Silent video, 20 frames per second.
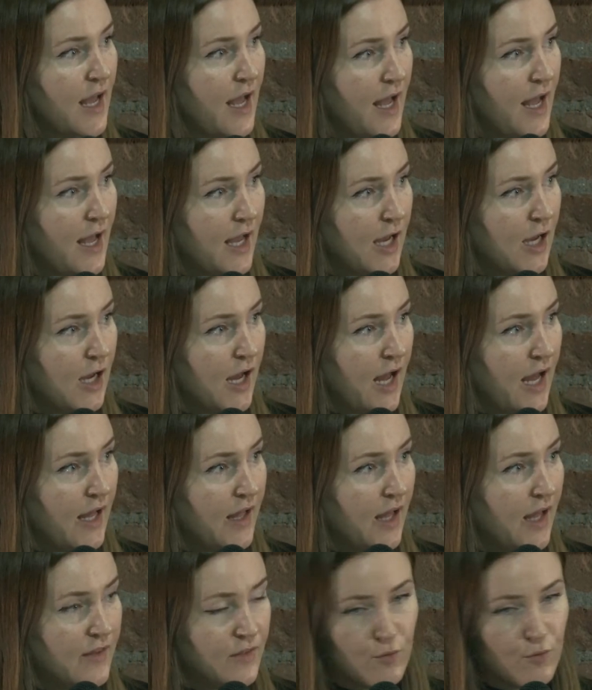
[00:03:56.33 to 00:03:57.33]

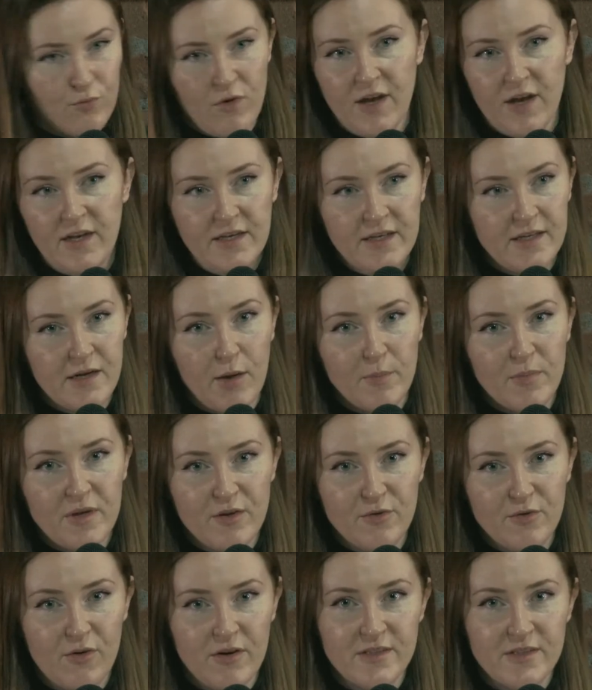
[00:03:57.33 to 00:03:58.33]
and the right cannot
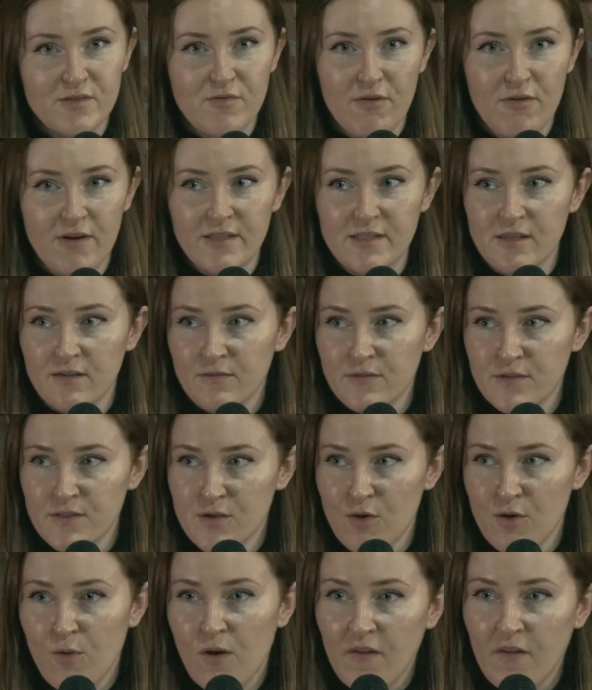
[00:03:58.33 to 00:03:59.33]
be transgressive, and
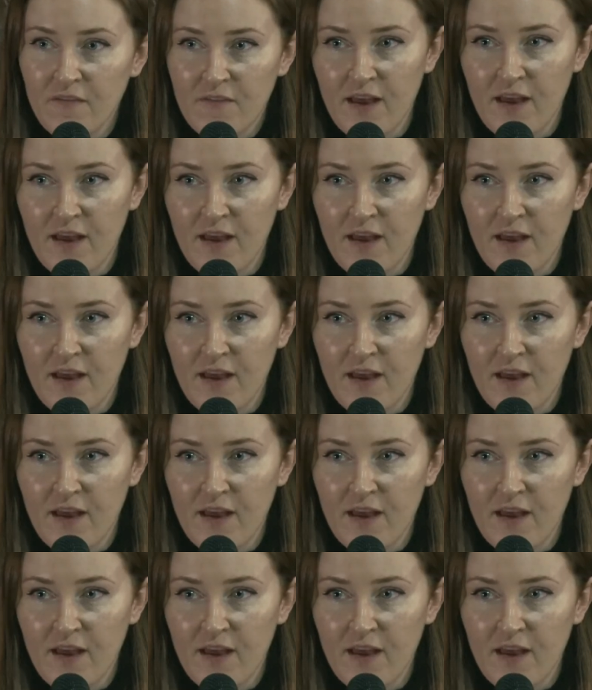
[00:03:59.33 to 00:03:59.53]
so on.